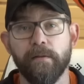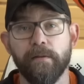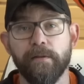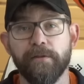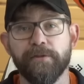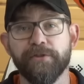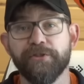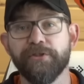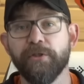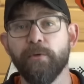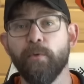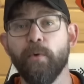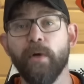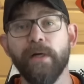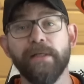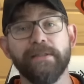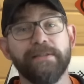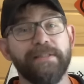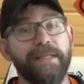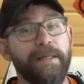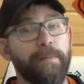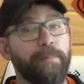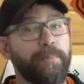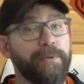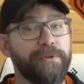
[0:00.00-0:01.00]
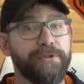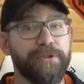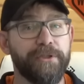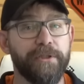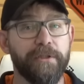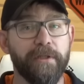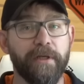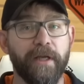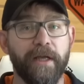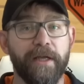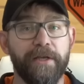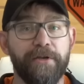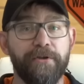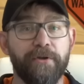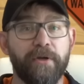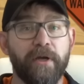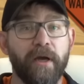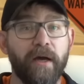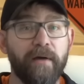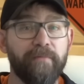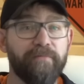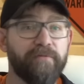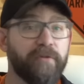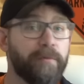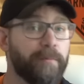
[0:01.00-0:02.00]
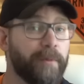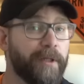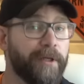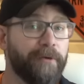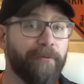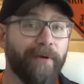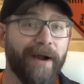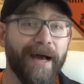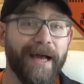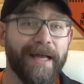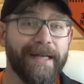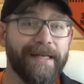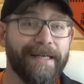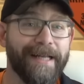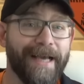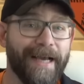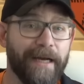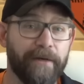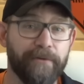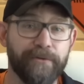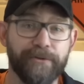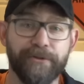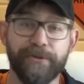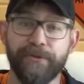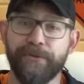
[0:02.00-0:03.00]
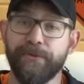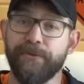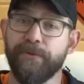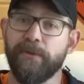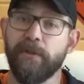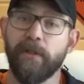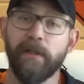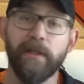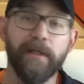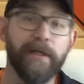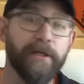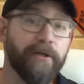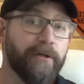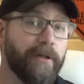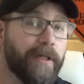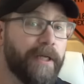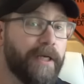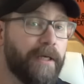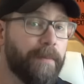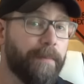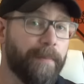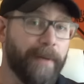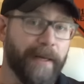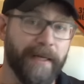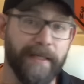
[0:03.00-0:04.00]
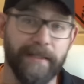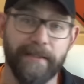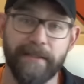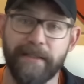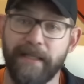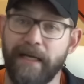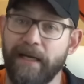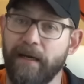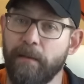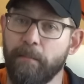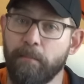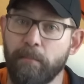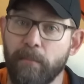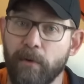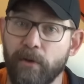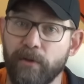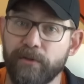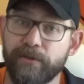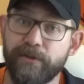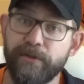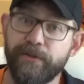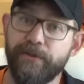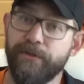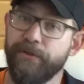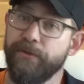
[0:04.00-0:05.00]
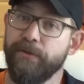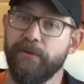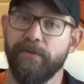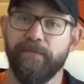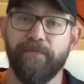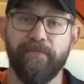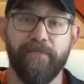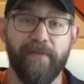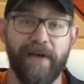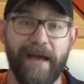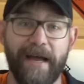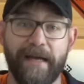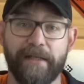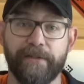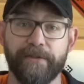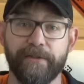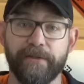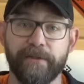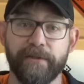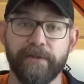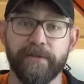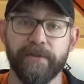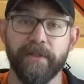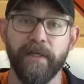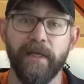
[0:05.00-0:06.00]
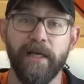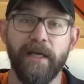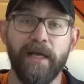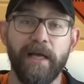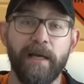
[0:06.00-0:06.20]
So what temperature can you comfortably ride down to clearly depends on a multitude of factors.